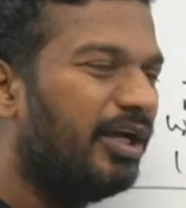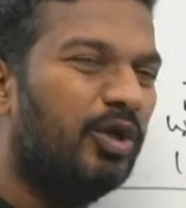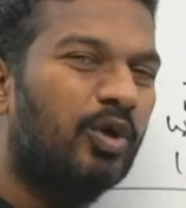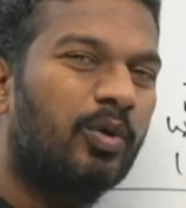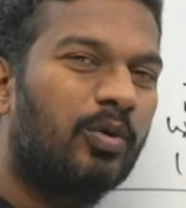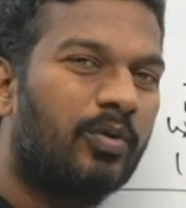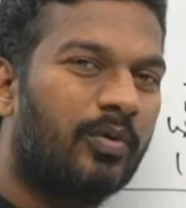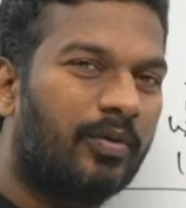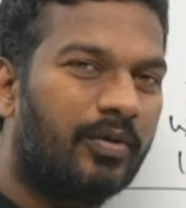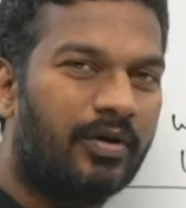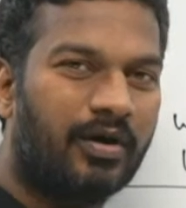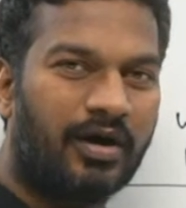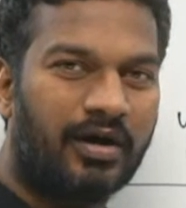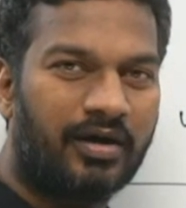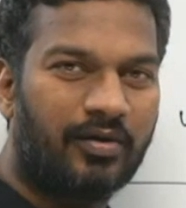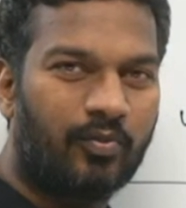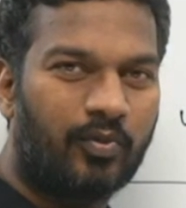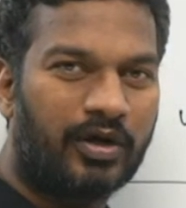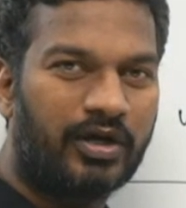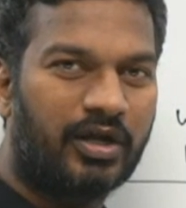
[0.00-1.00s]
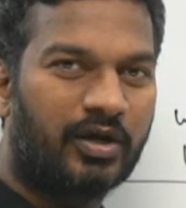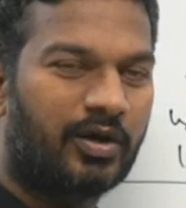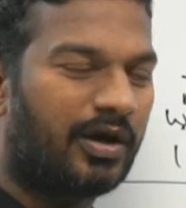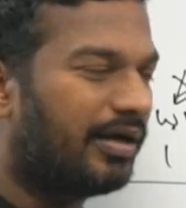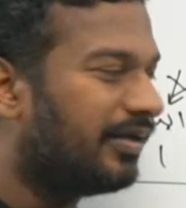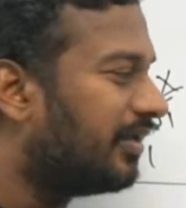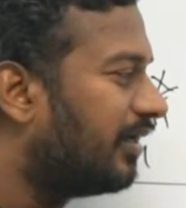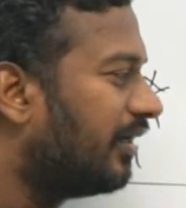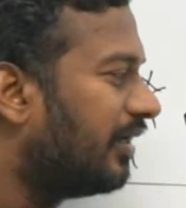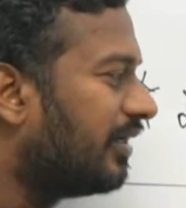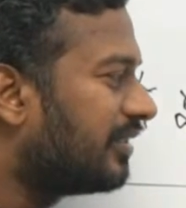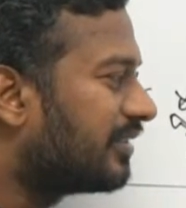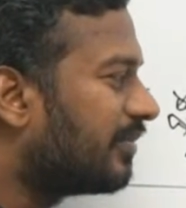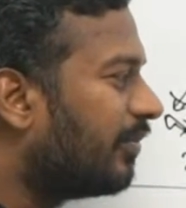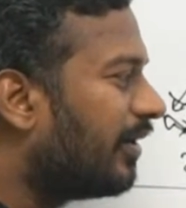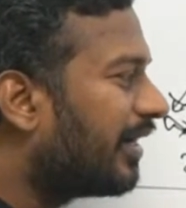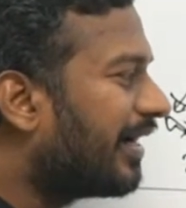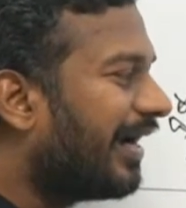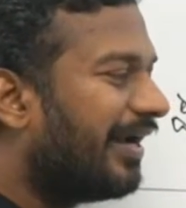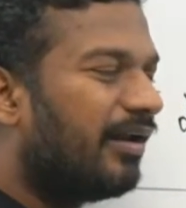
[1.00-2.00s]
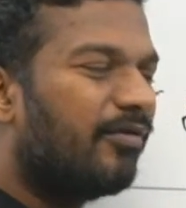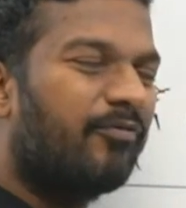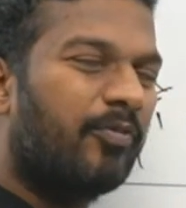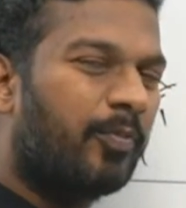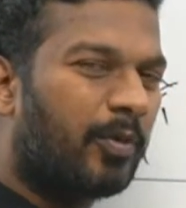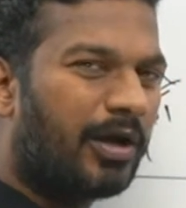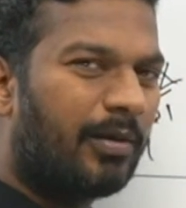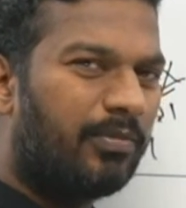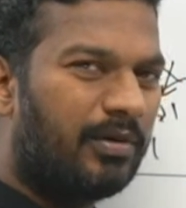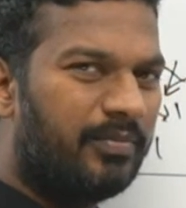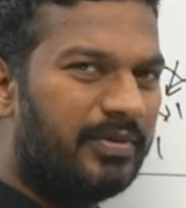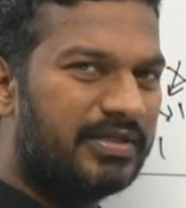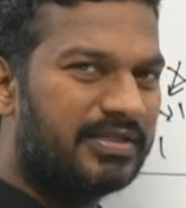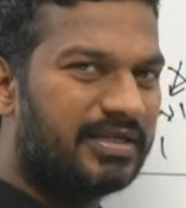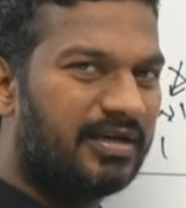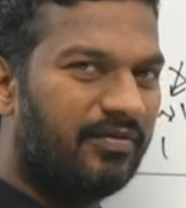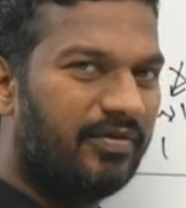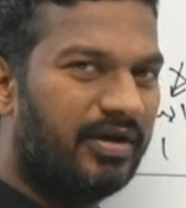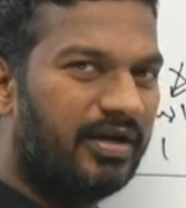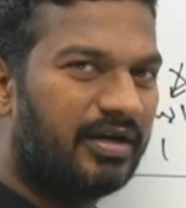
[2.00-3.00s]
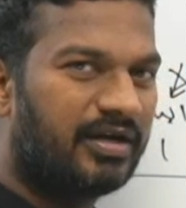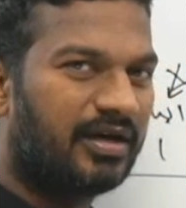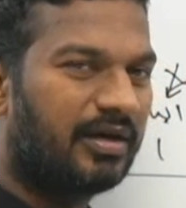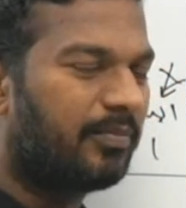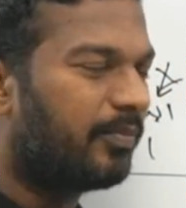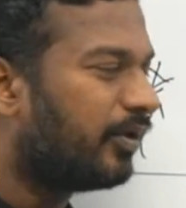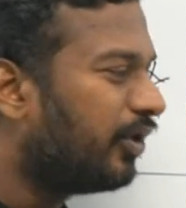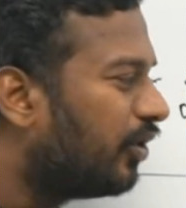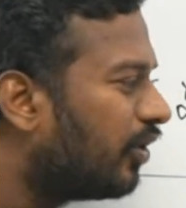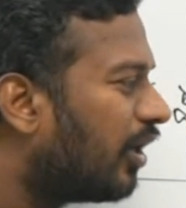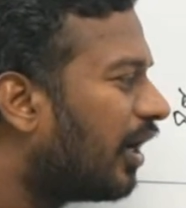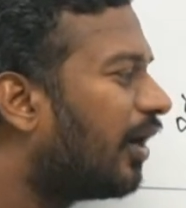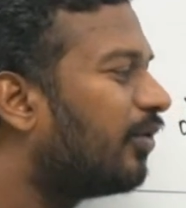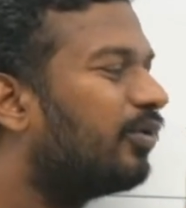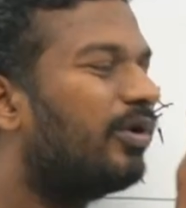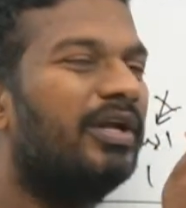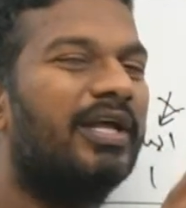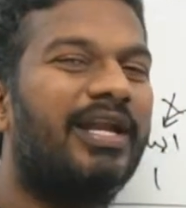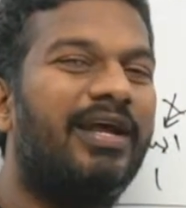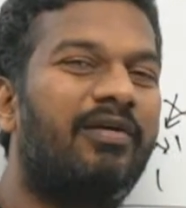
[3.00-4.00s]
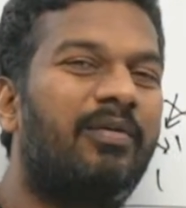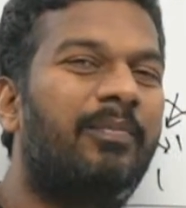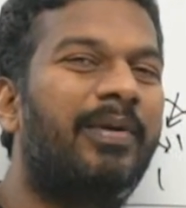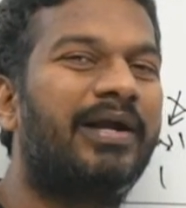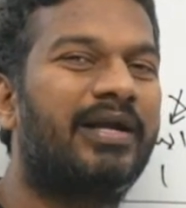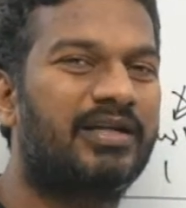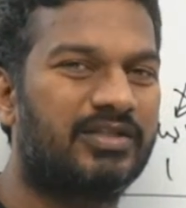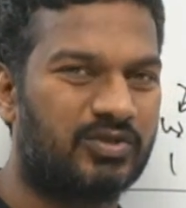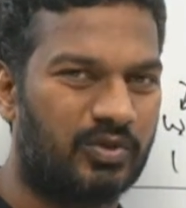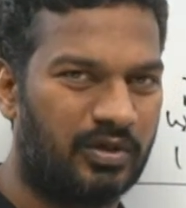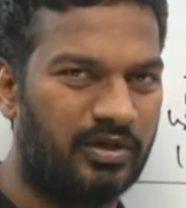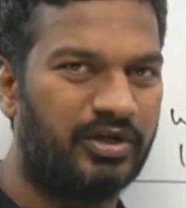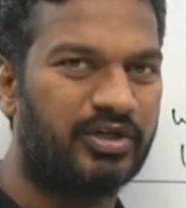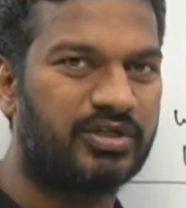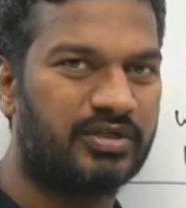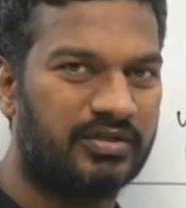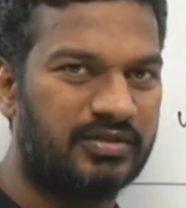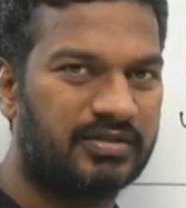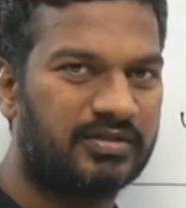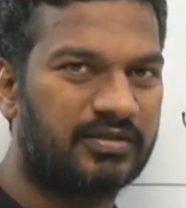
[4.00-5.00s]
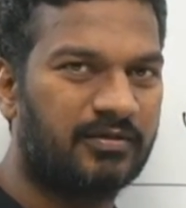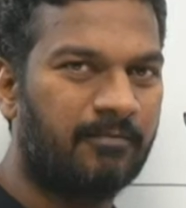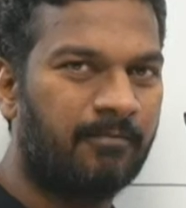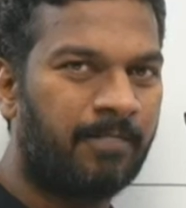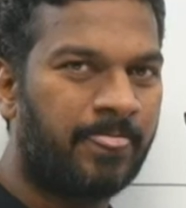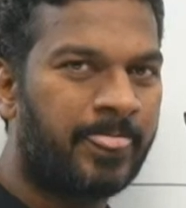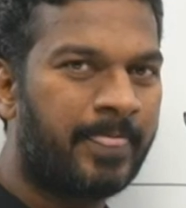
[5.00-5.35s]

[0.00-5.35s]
new what they call similar kind of problem is given it up, you know how to derive better solutions.